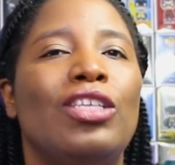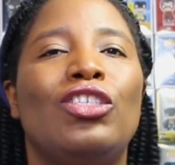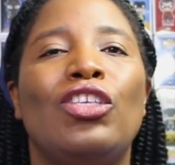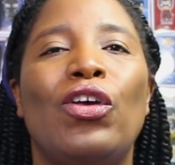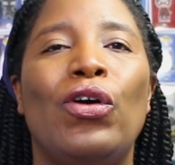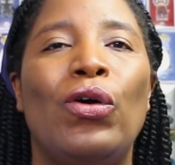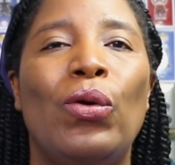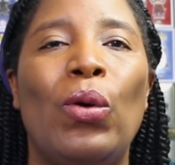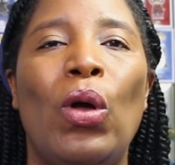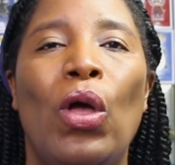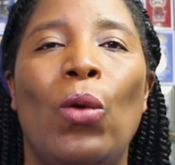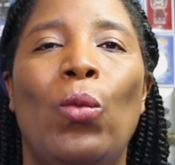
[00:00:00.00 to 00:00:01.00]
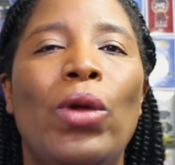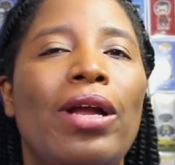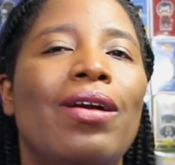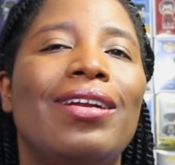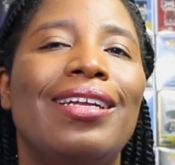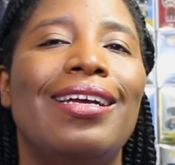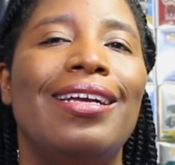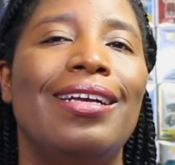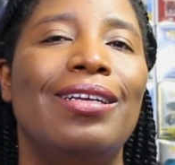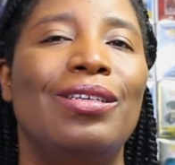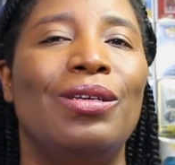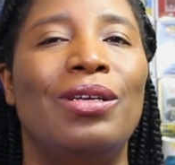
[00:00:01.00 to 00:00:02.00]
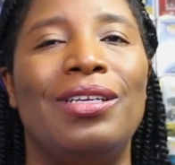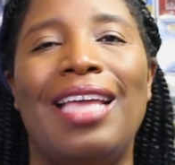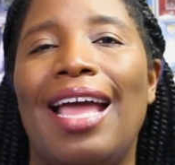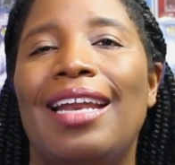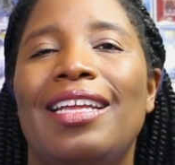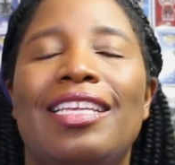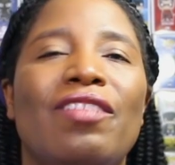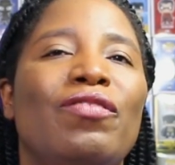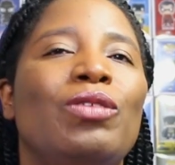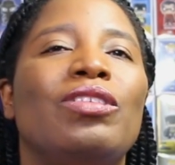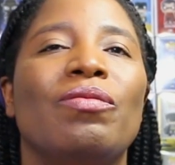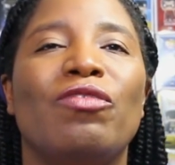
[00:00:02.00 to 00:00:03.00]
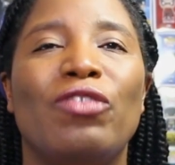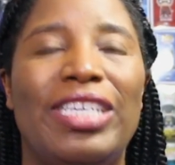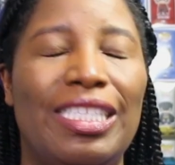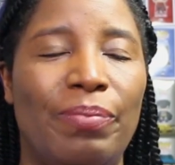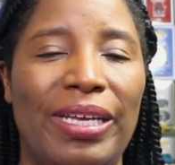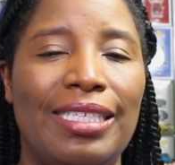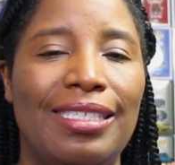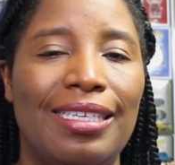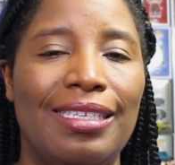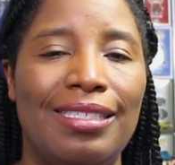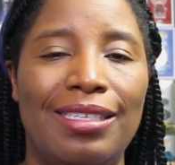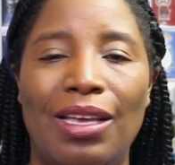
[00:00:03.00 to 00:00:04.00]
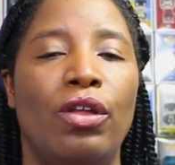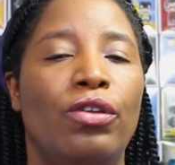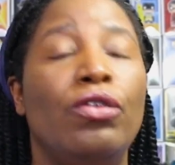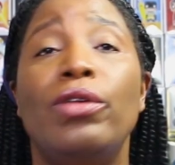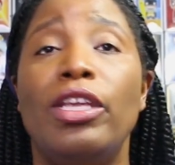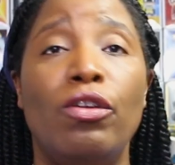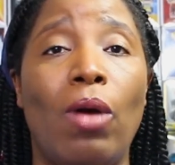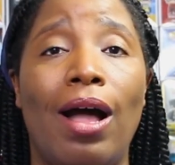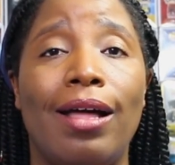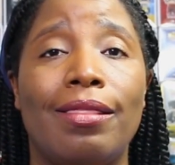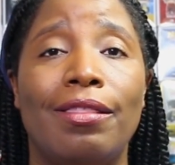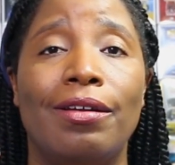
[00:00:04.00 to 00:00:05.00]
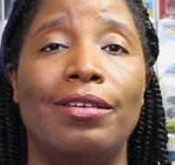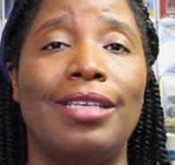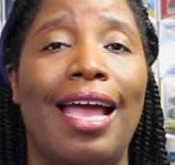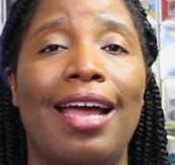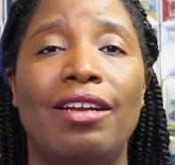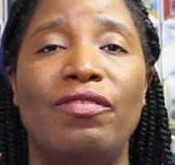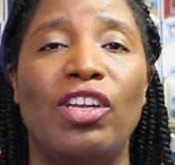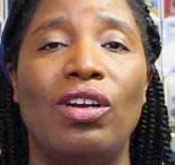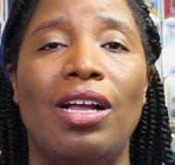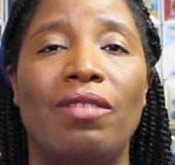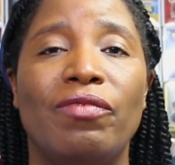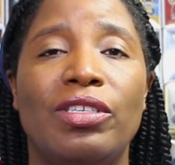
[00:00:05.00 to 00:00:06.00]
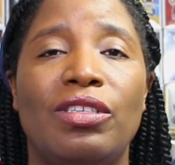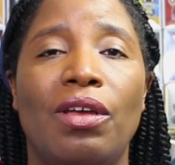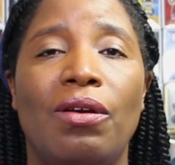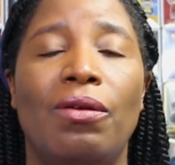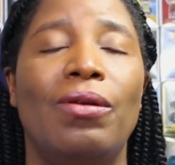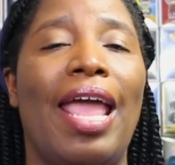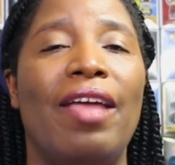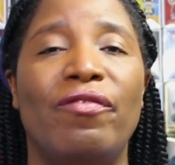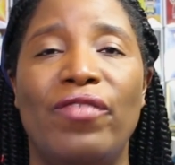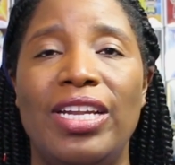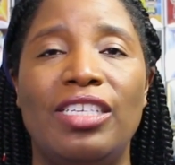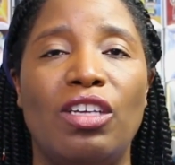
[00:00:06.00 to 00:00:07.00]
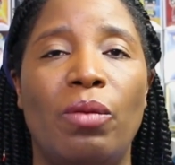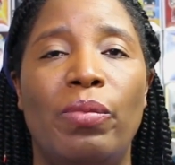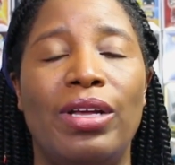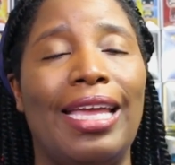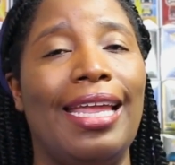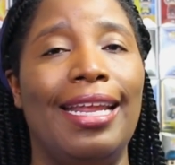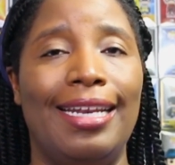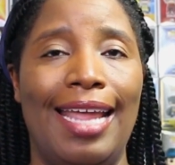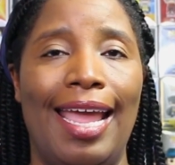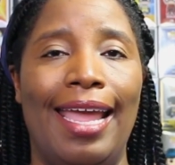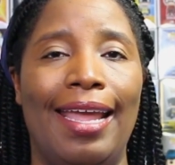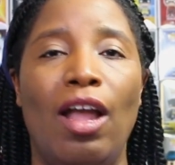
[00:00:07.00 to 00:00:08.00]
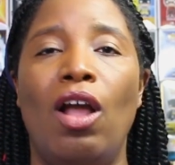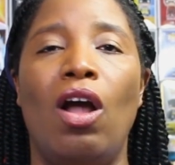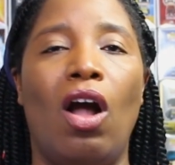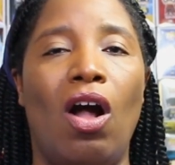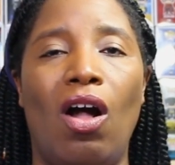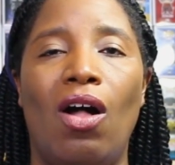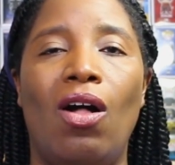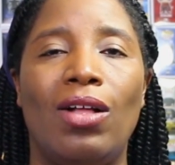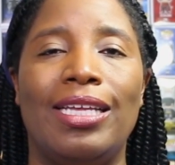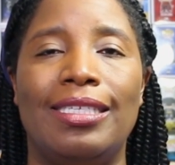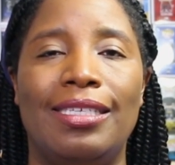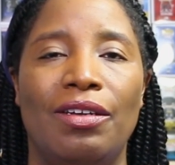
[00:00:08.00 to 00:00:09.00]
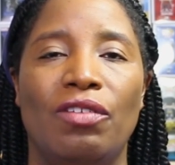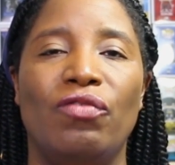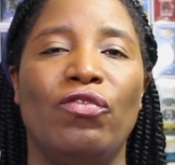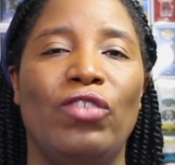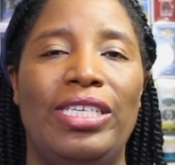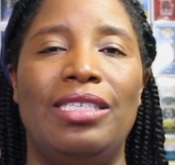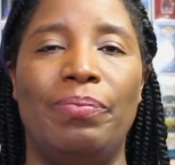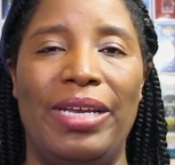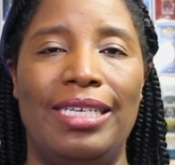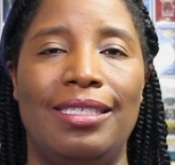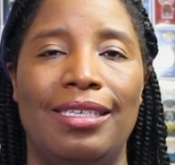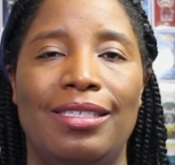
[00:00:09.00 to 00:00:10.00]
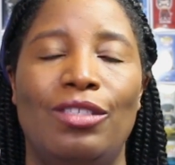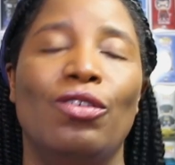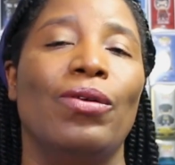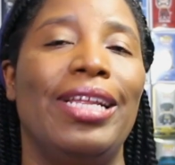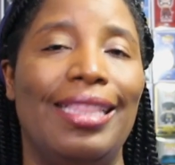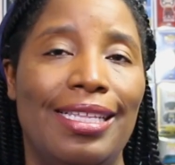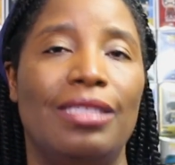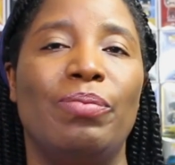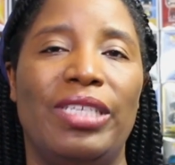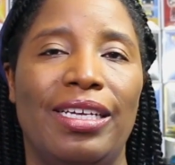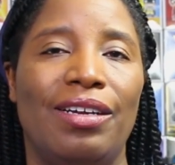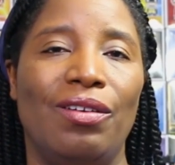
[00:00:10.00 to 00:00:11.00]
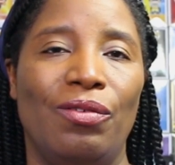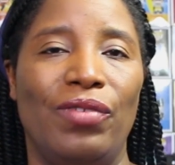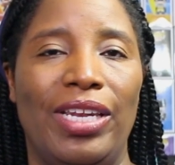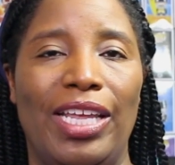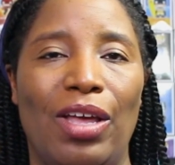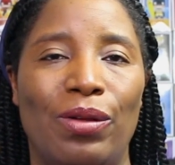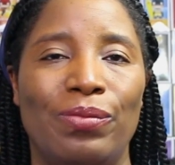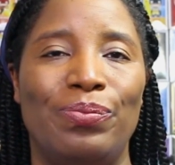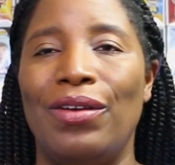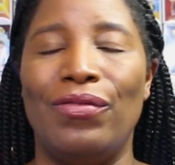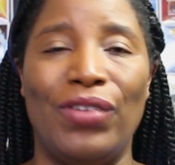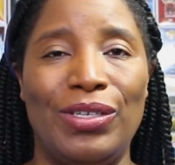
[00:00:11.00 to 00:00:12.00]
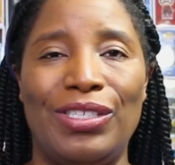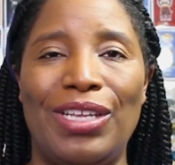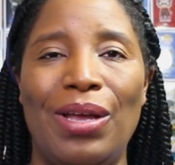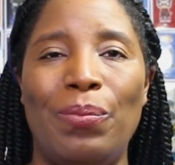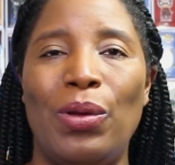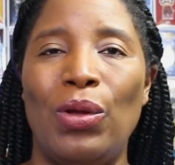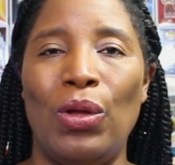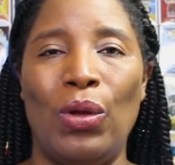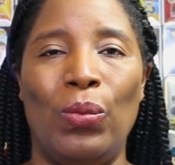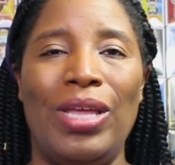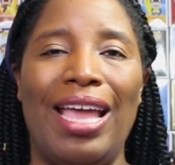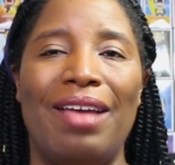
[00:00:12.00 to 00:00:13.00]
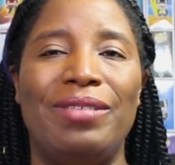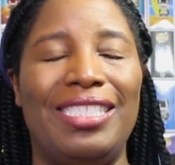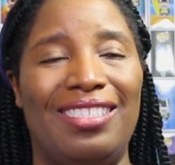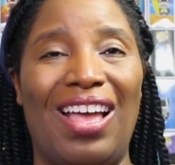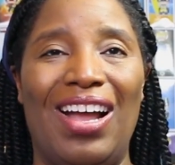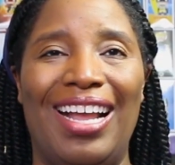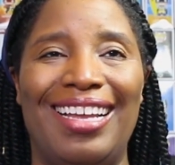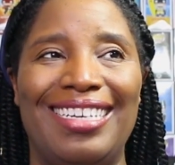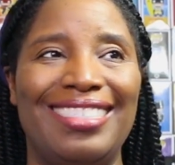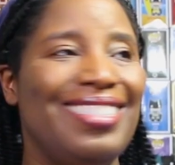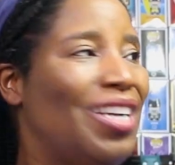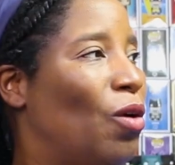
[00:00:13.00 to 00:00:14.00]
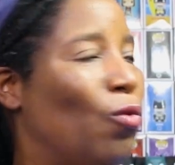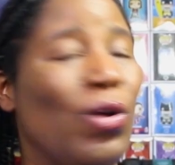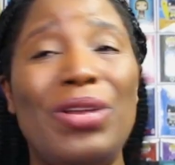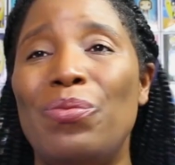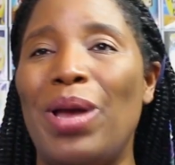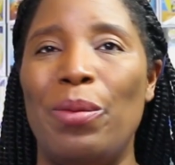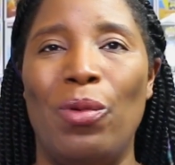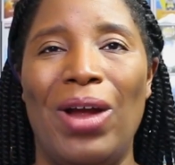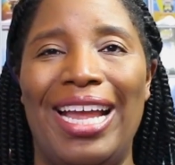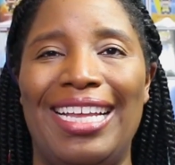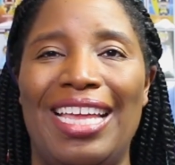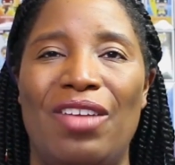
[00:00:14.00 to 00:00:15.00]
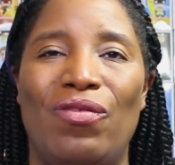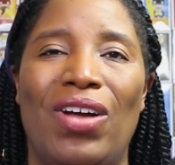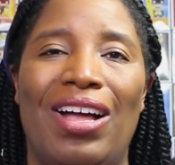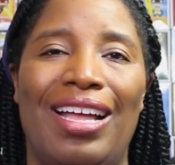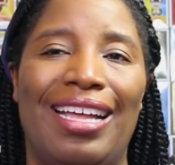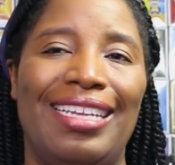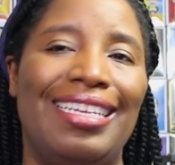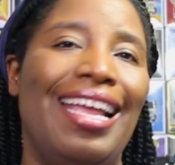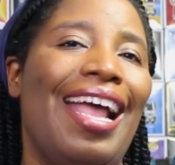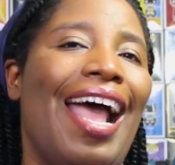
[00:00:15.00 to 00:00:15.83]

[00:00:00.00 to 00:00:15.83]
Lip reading: so we're going to kind of give you some free spaces. New to you authors, out of your comfort zone, and finish a book in a day are all considered free spaces during this particular video. First up, we have Saga, written by Brian K. Vaughan.